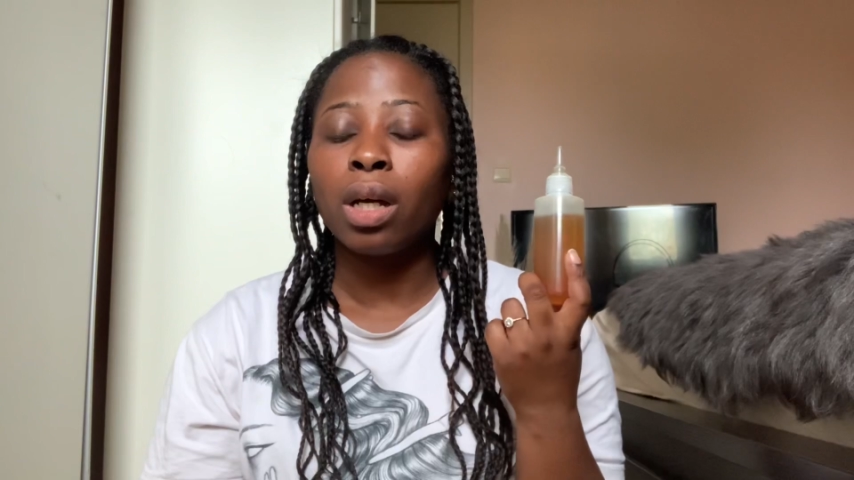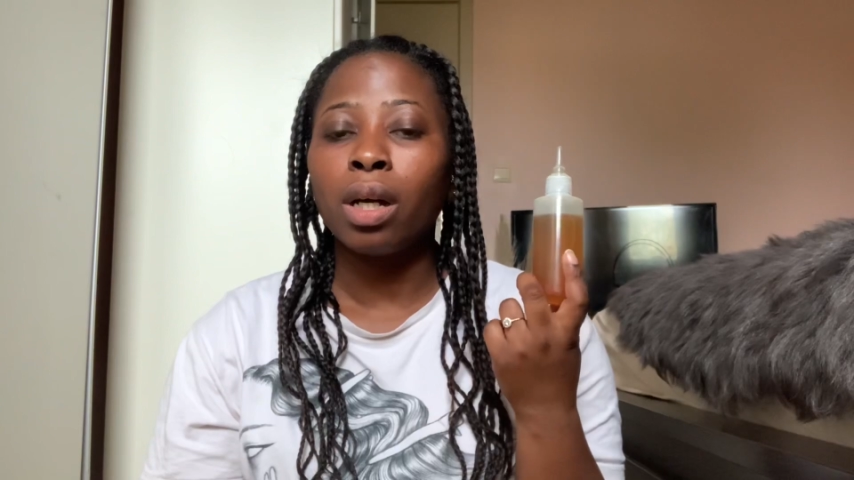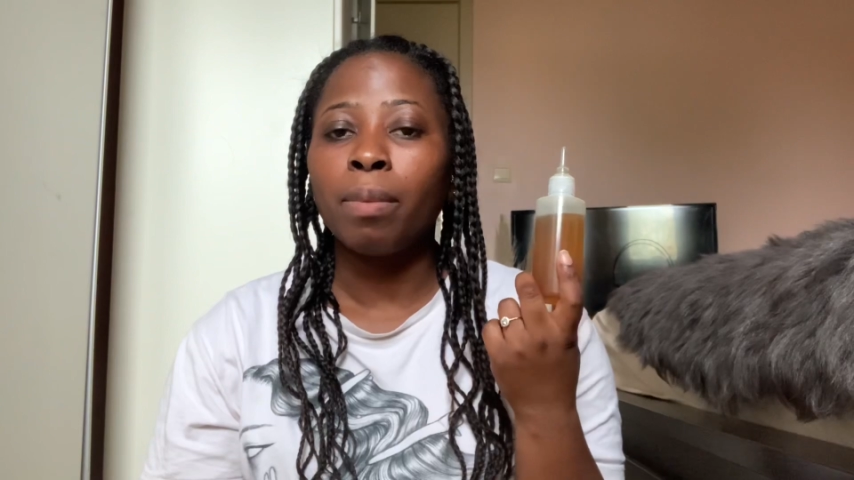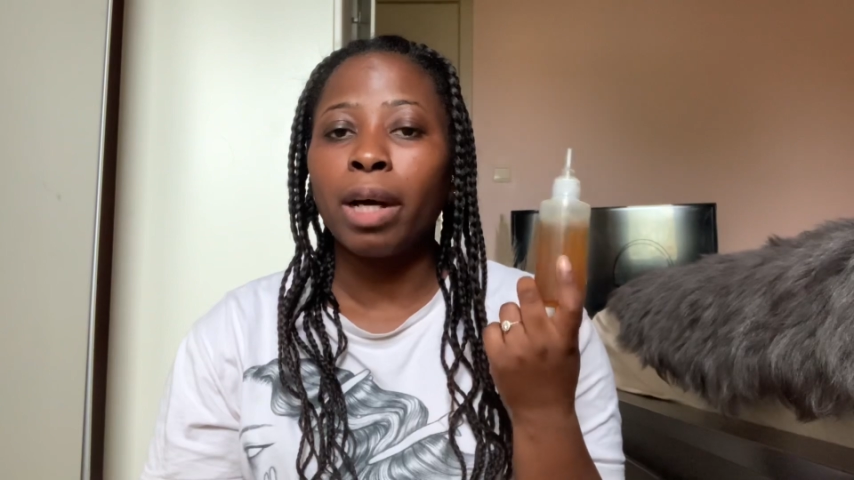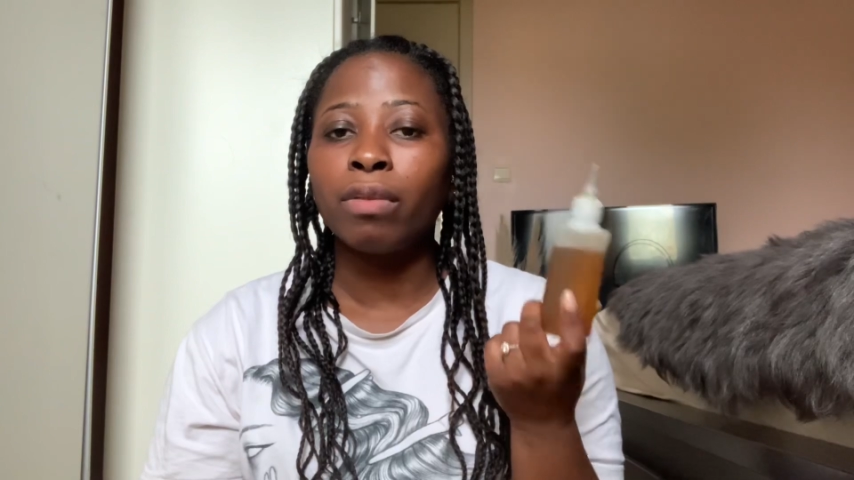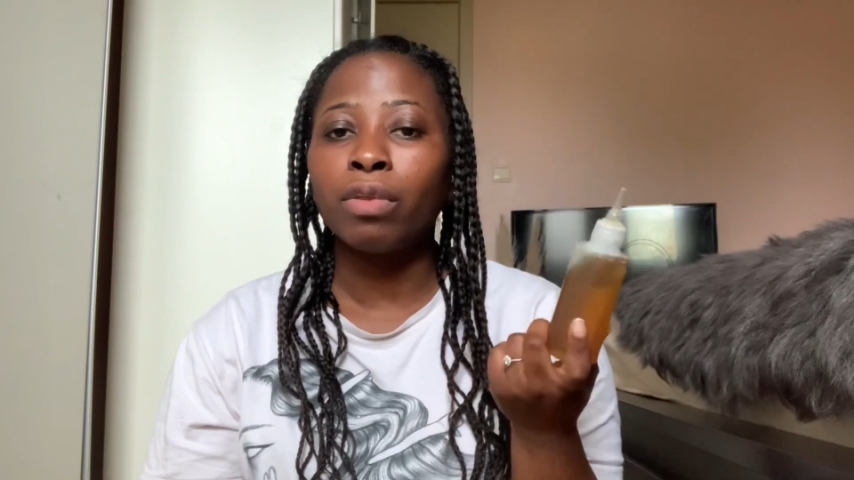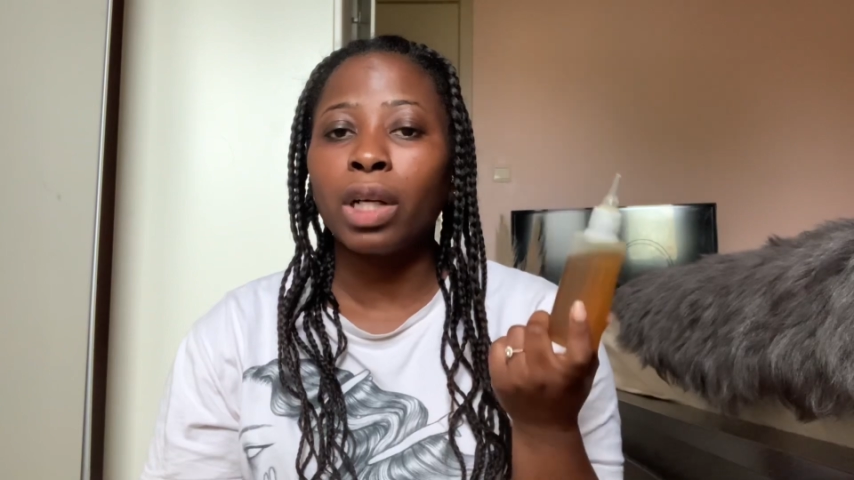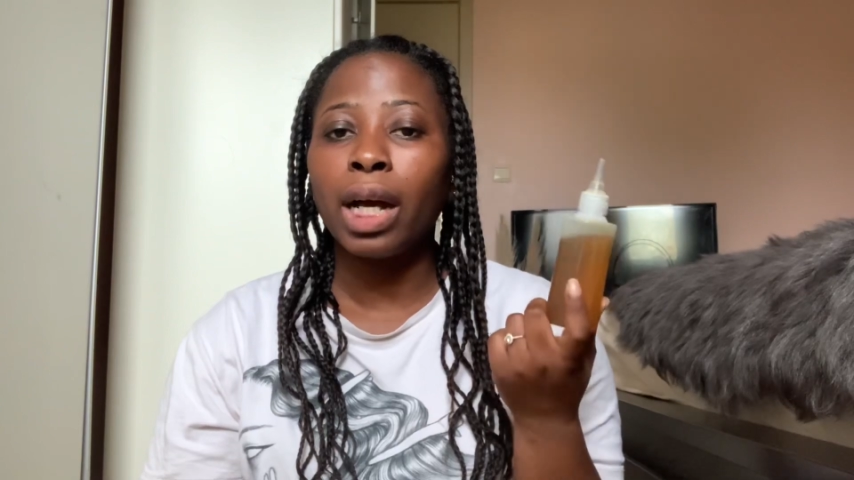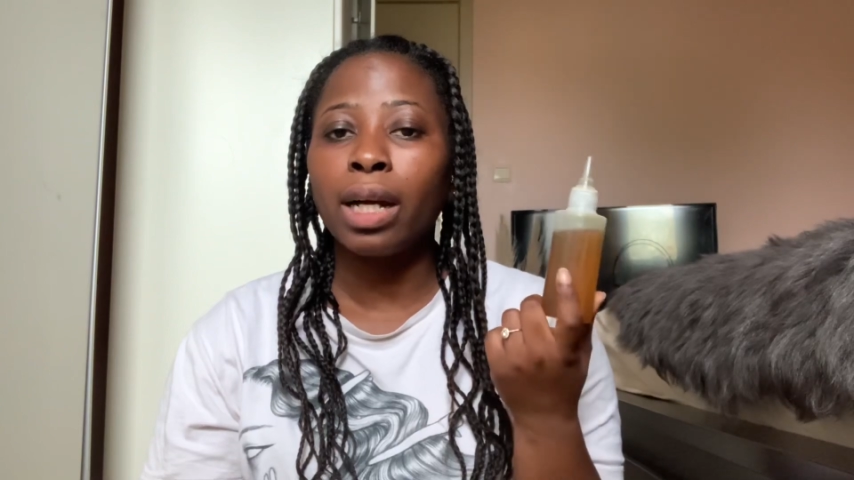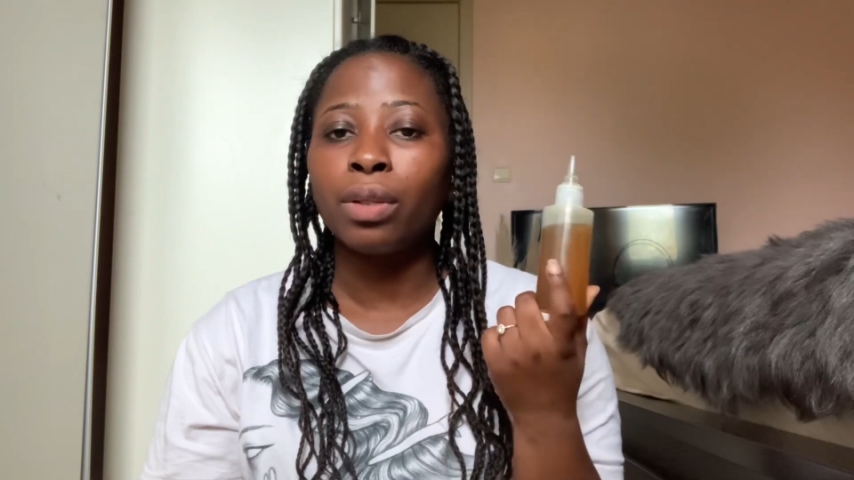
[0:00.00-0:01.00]

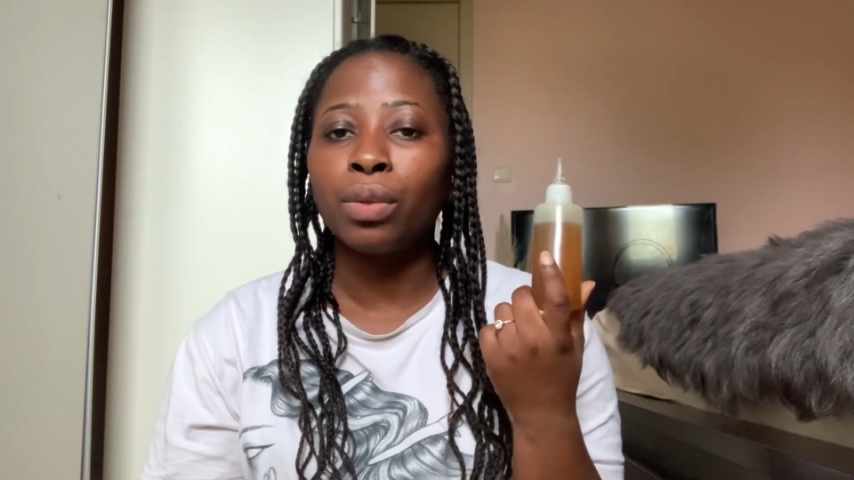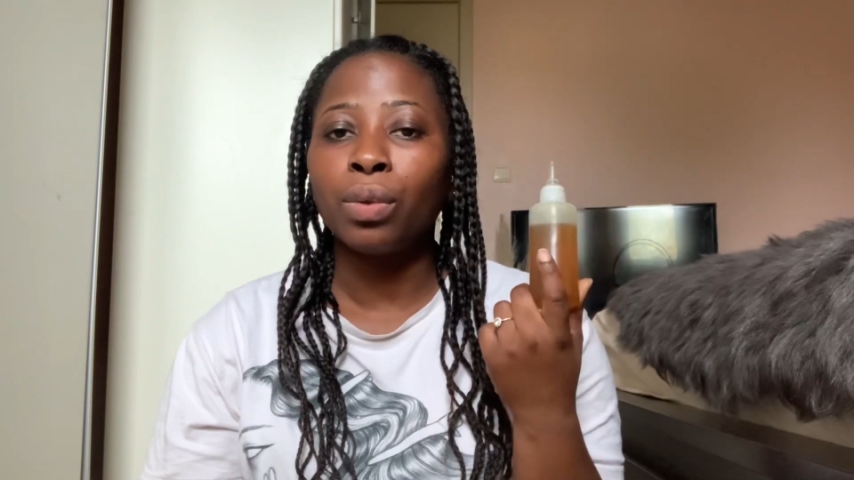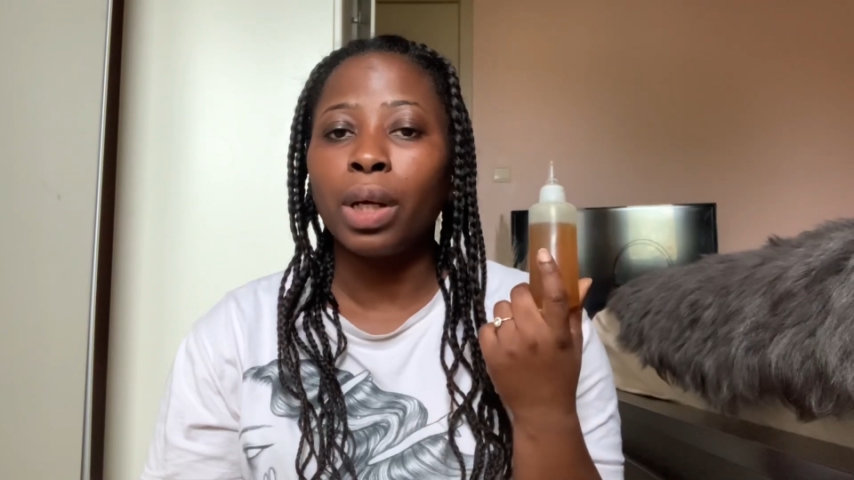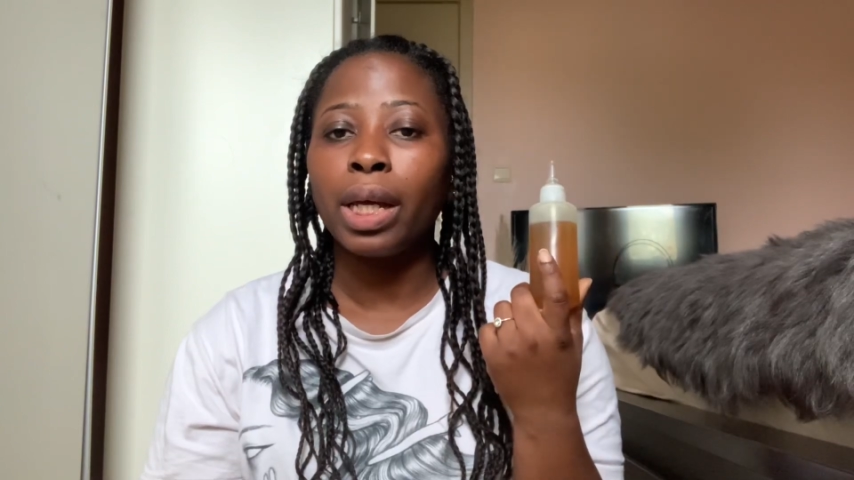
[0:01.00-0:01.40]
avocado